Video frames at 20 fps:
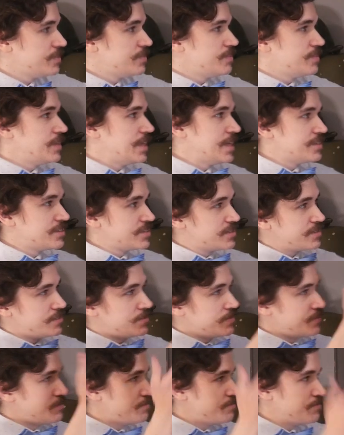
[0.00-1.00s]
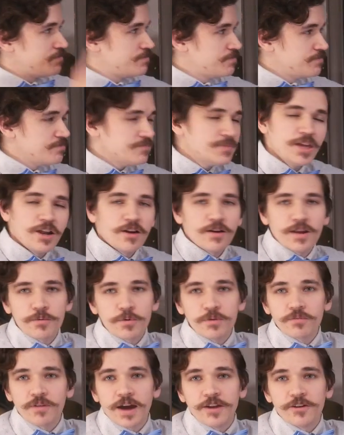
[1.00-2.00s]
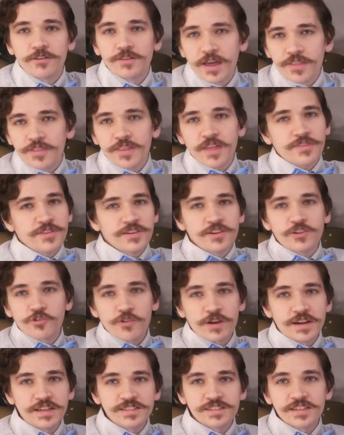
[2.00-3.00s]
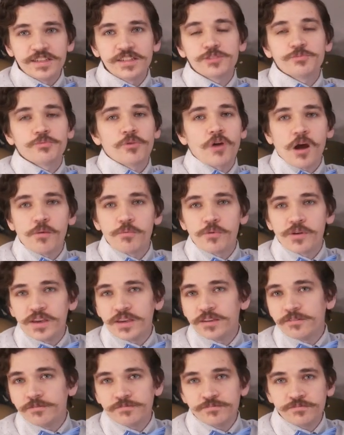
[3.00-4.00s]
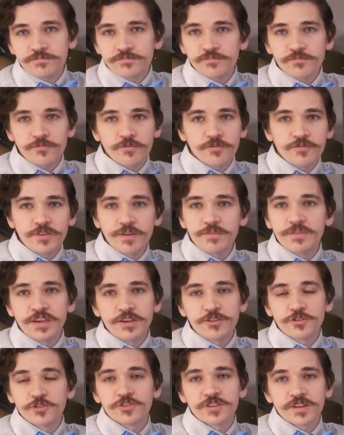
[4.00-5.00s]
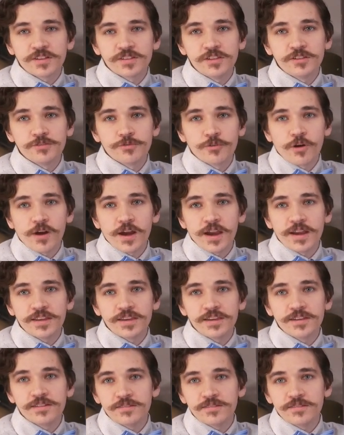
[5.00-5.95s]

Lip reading: it's, an M1 liner. Nothing crazy. It's probably 50s or 60s variety.